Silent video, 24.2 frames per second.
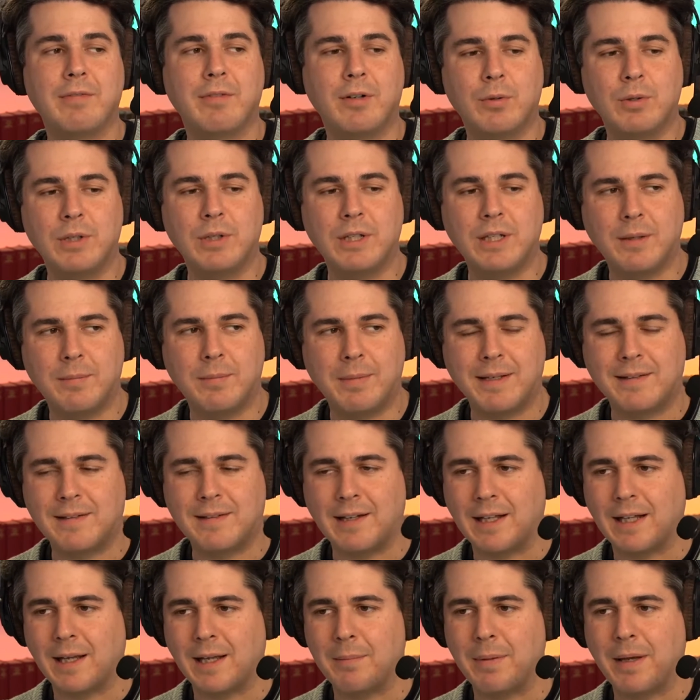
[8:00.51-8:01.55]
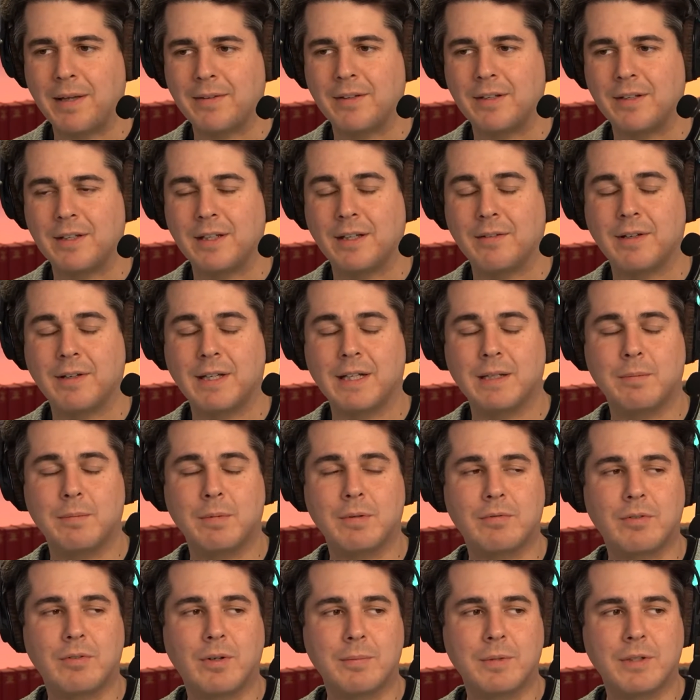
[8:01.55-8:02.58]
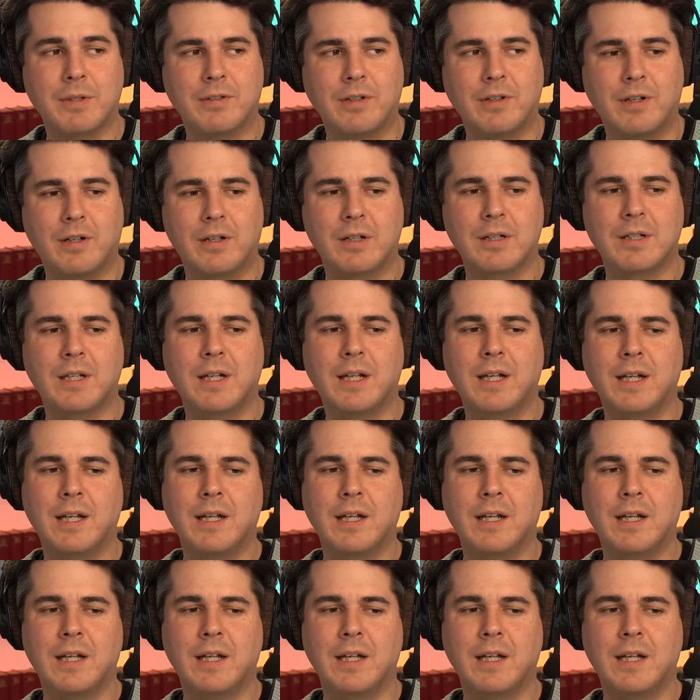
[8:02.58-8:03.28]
only the baseline capacity available from the start.